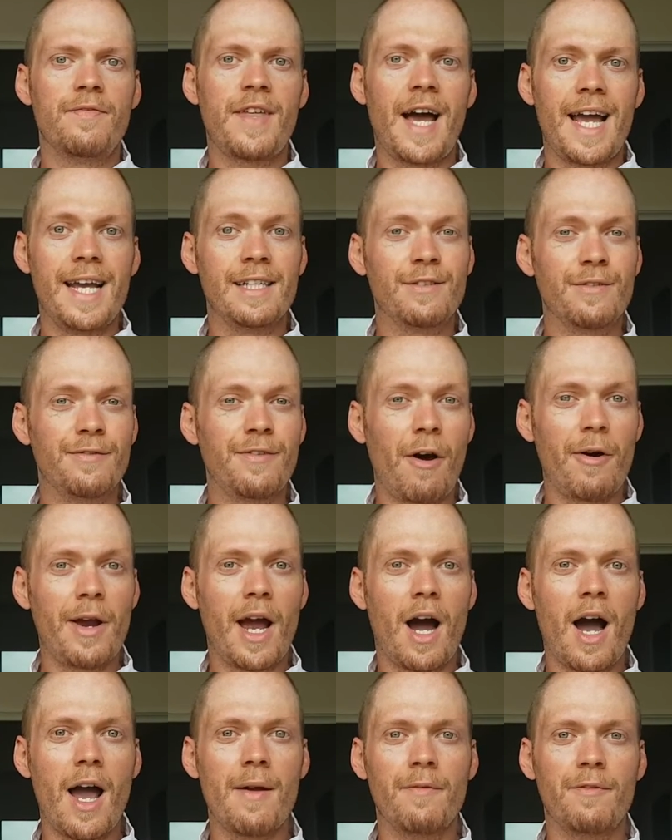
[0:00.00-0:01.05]
That is very
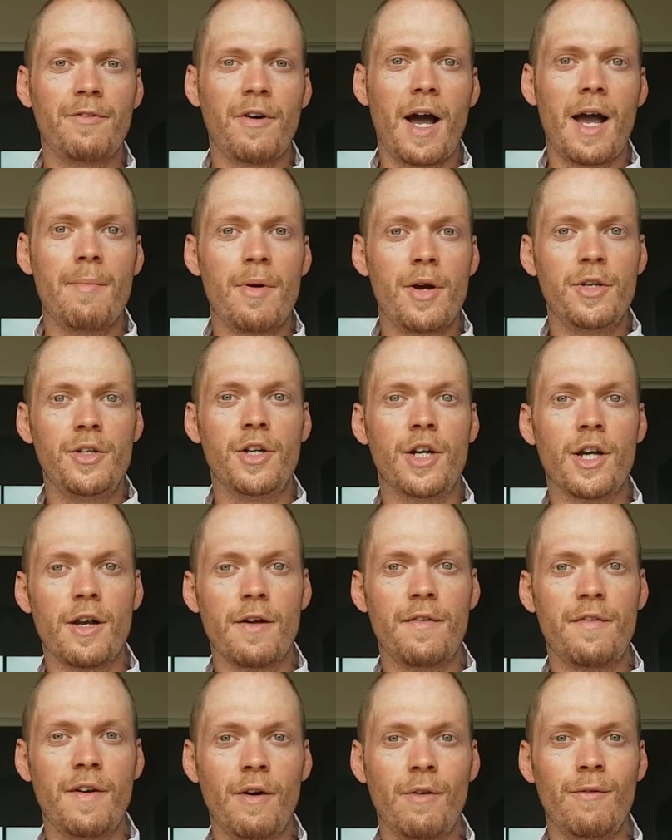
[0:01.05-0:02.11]
high in fiber, and you're
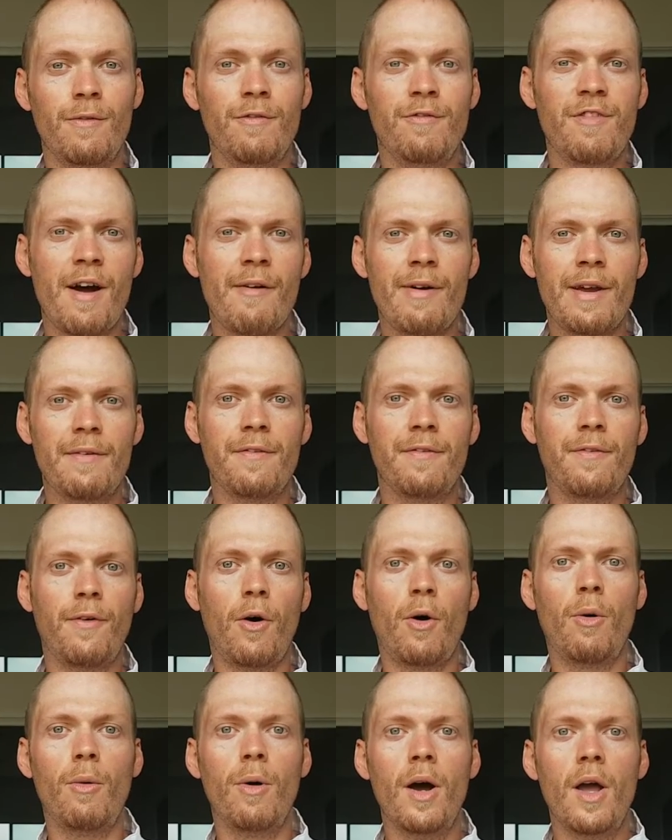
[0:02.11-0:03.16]
going to feel very
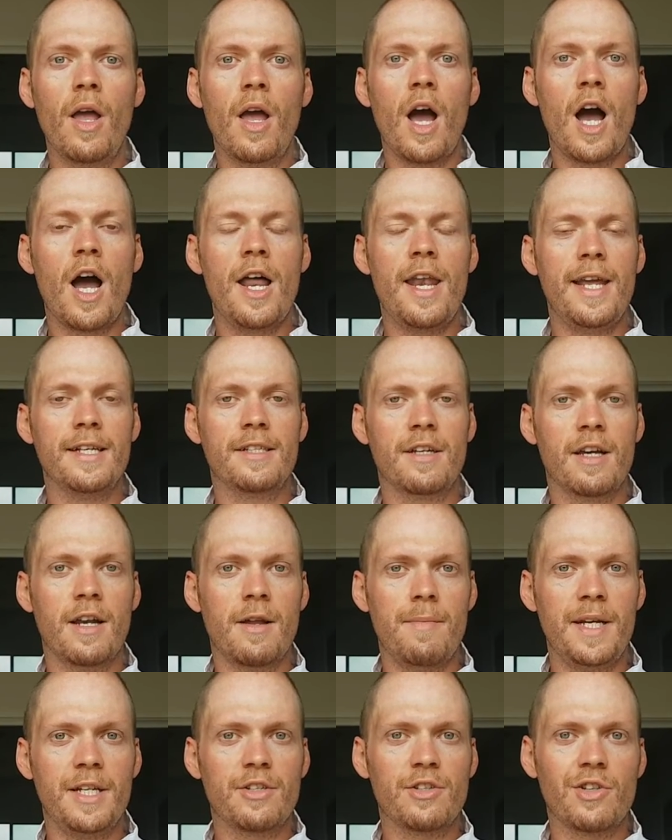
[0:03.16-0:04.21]
full, and it's going
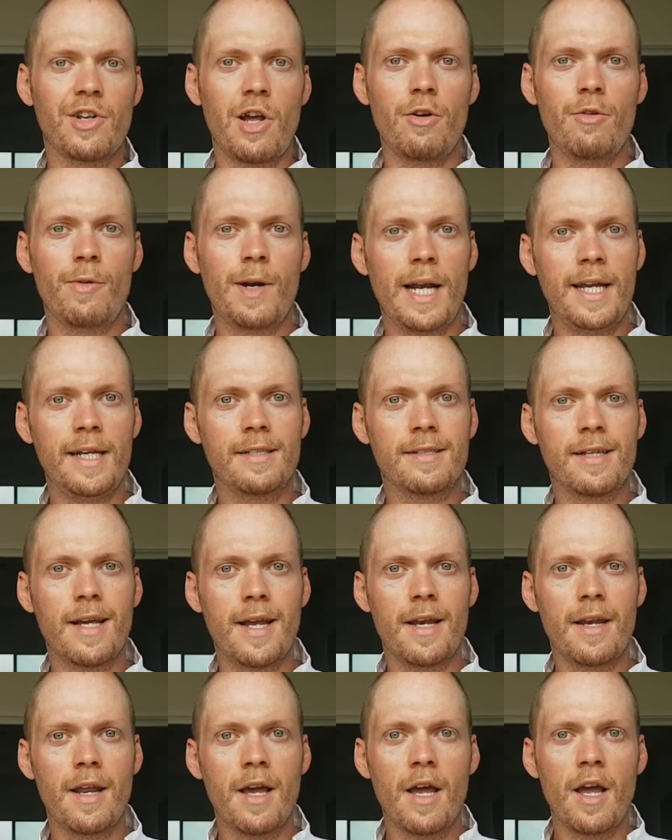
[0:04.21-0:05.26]
to be slow
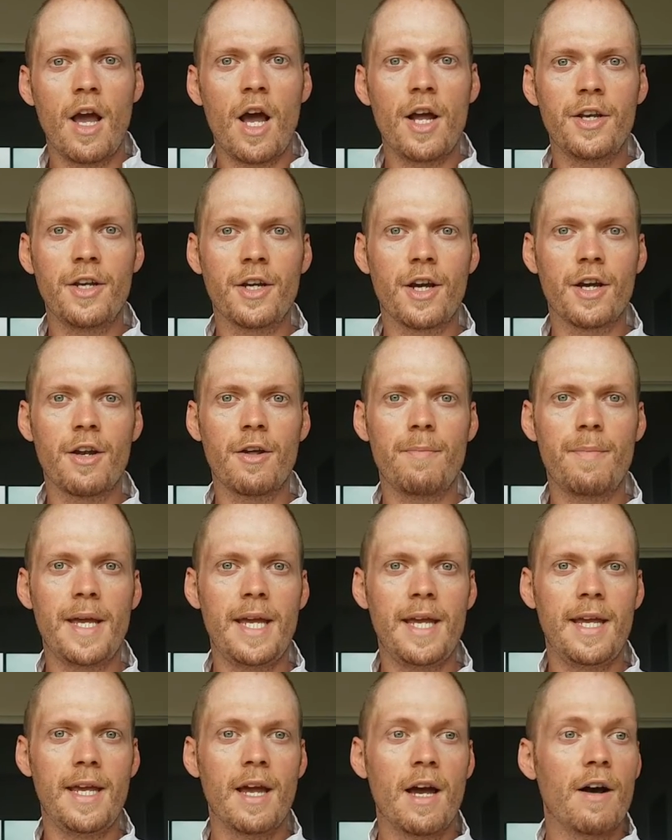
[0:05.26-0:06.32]
releasing, and you're going to
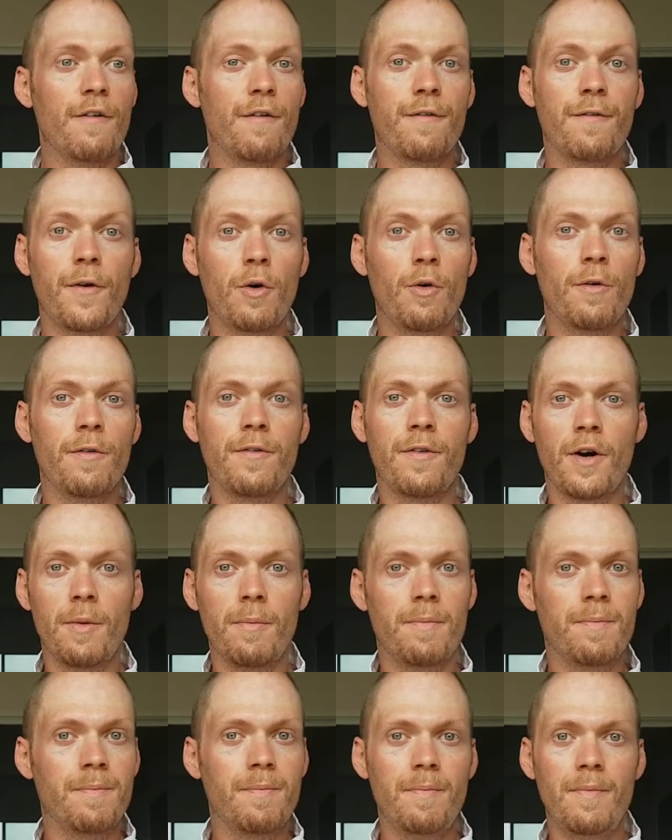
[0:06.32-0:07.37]
be full
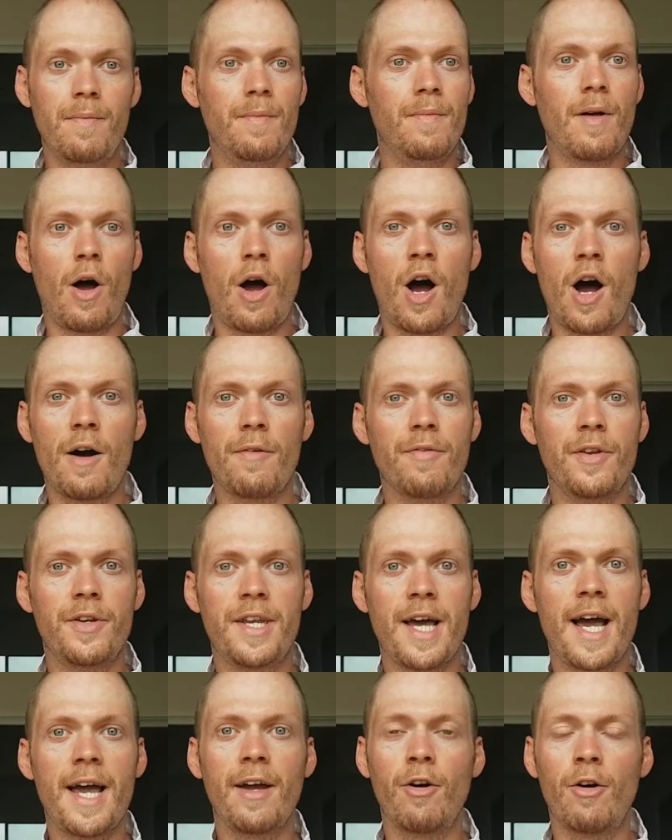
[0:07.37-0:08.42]
for half the
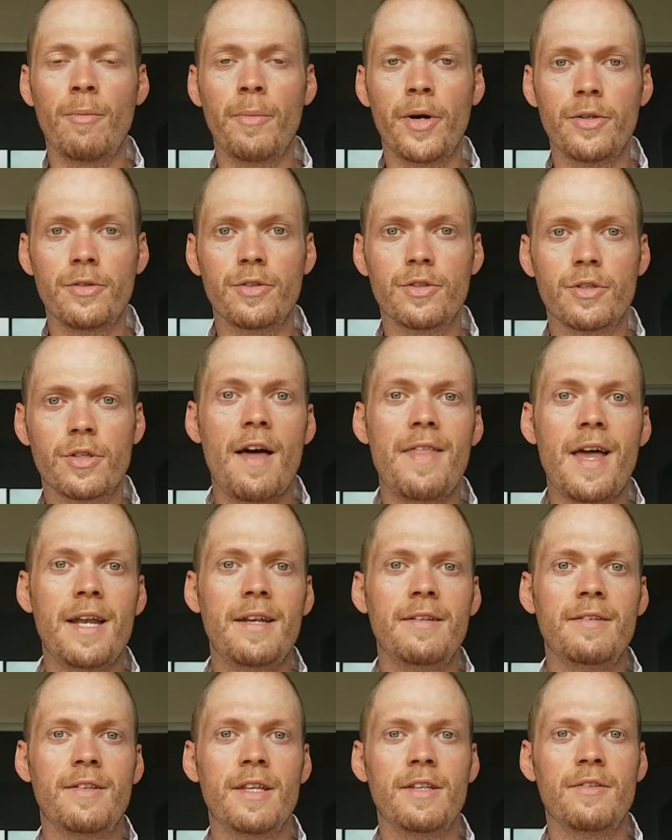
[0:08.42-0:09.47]
day almost. And
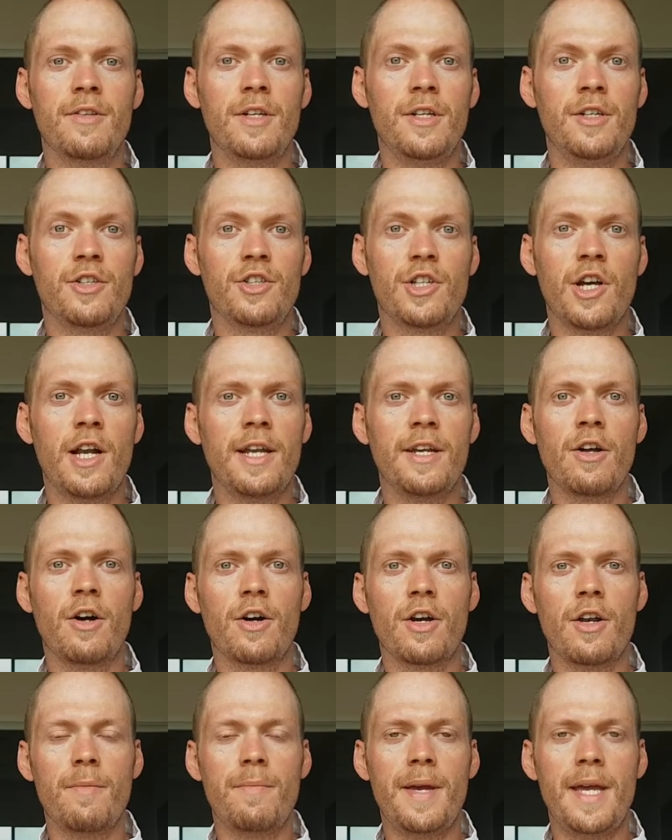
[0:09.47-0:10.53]
then you're certainly not
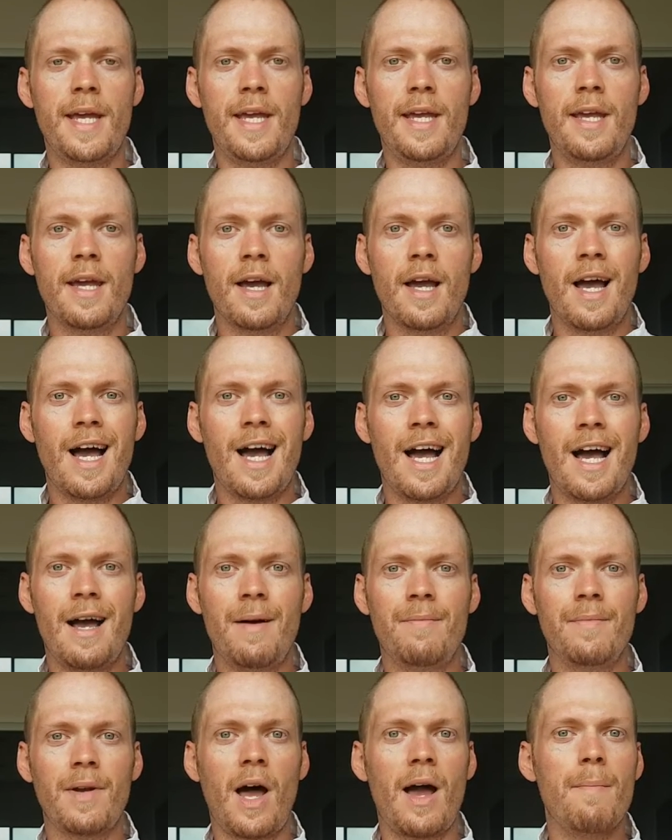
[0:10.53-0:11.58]
going to be
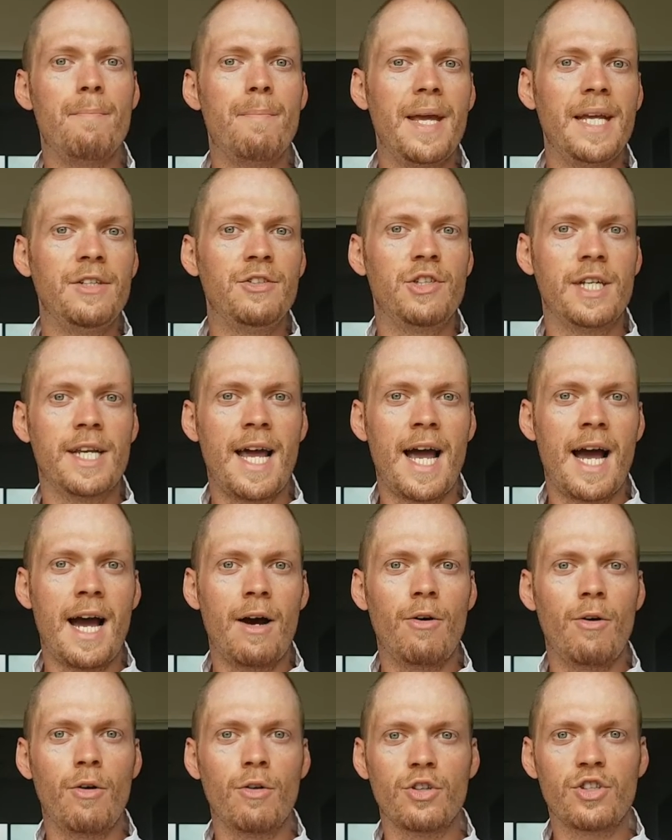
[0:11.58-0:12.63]
like binging
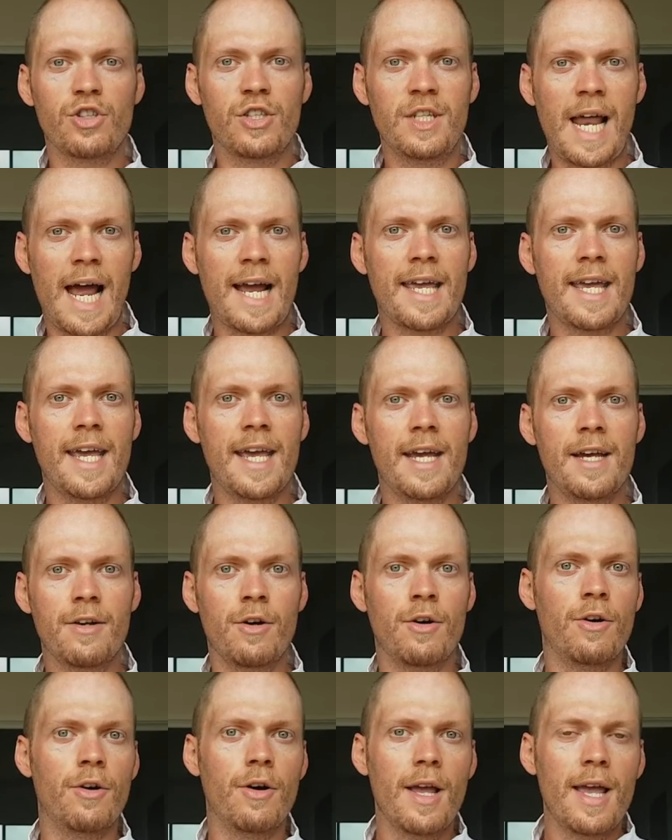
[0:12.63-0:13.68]
out or
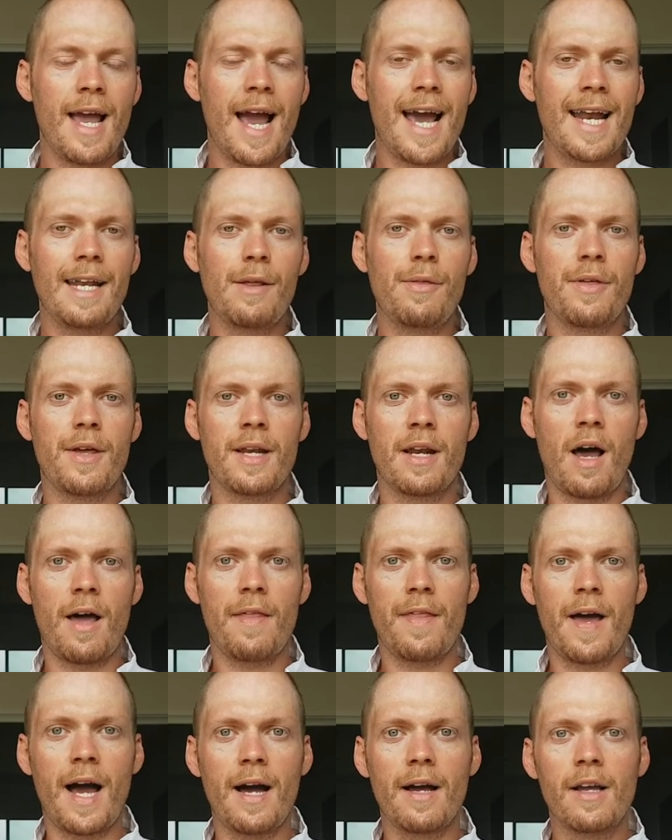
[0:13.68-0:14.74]
snacking or anything
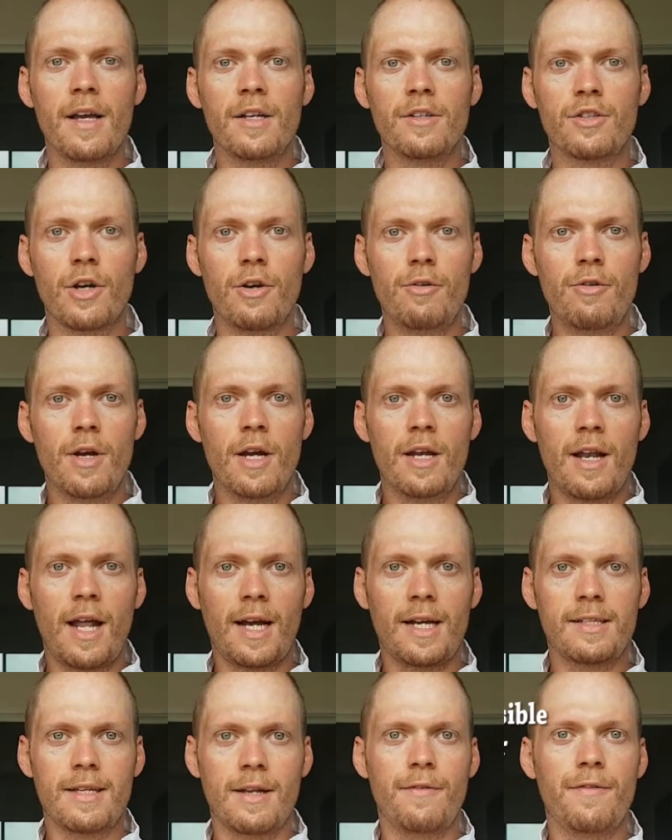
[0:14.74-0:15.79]
like that. So
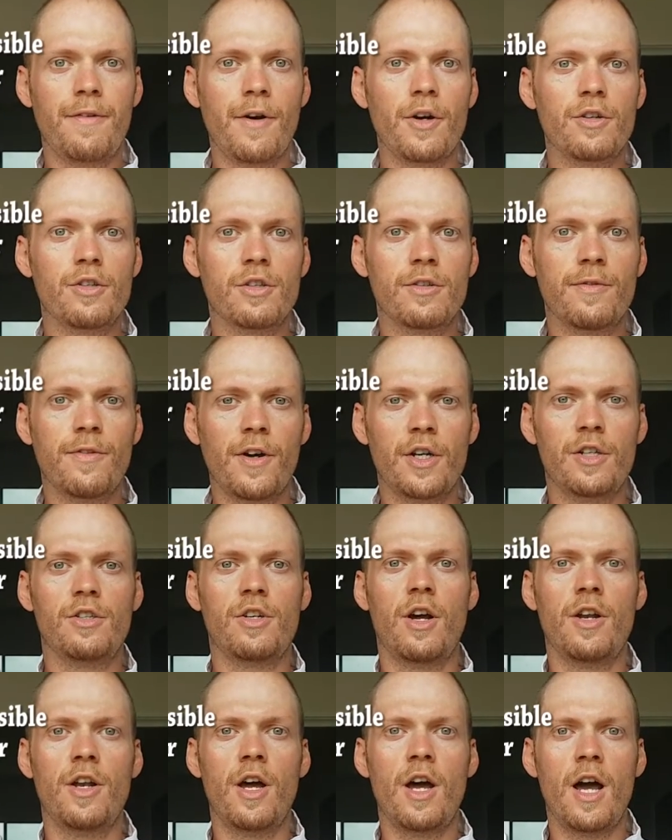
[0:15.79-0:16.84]
like I said,
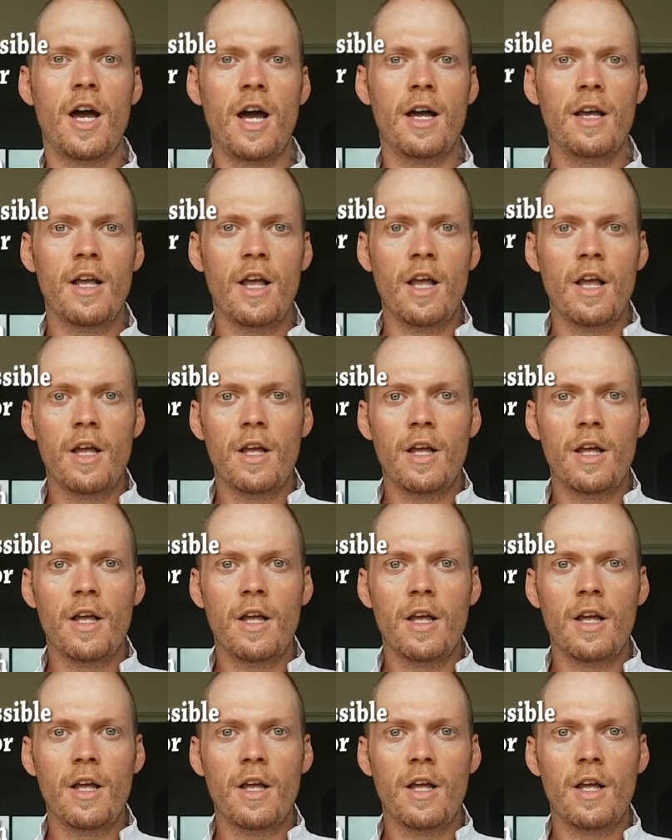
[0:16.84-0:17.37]
focus on